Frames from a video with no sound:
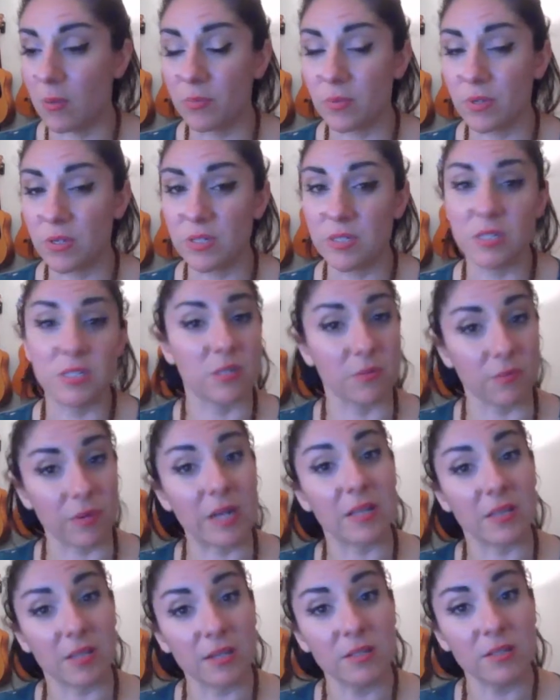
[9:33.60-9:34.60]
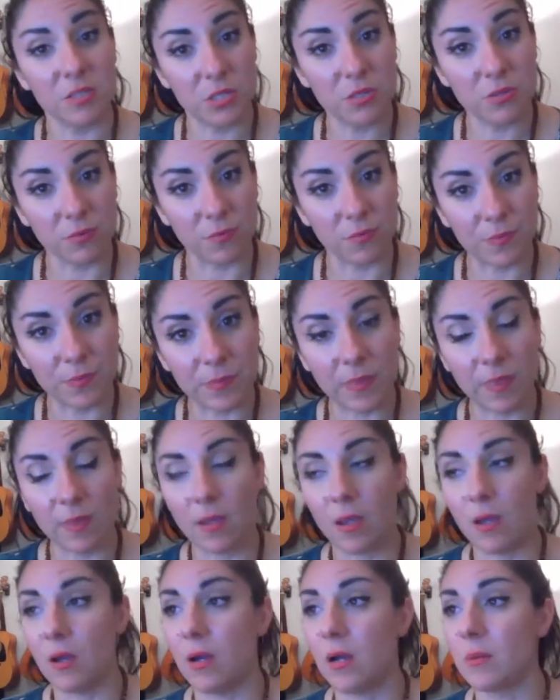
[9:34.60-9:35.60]
because it's the right thing to do.
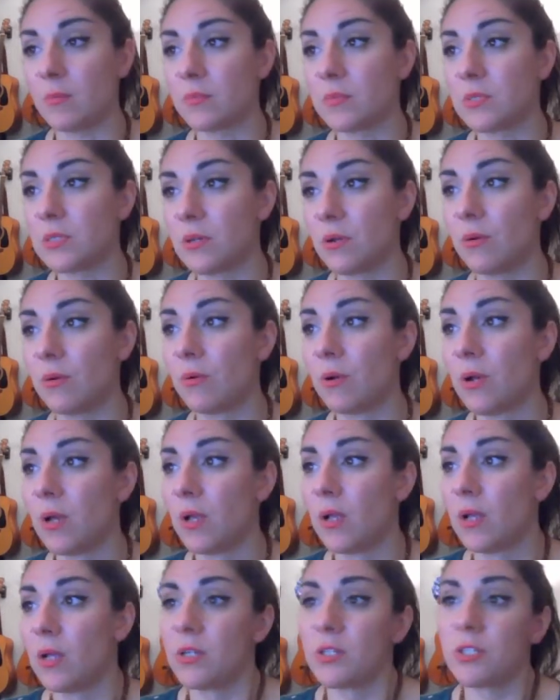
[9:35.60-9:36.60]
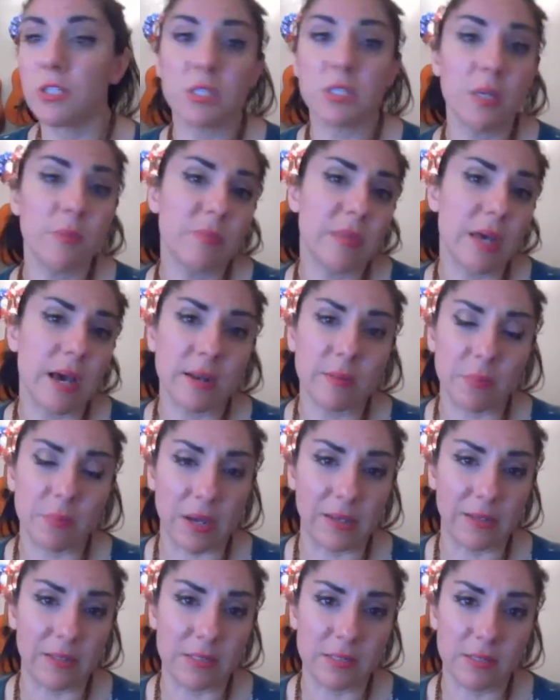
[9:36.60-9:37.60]
So just keep that in
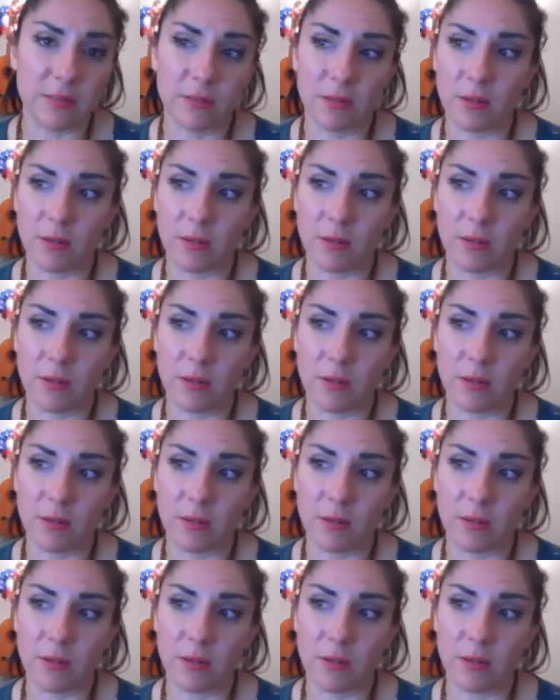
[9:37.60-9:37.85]
mind.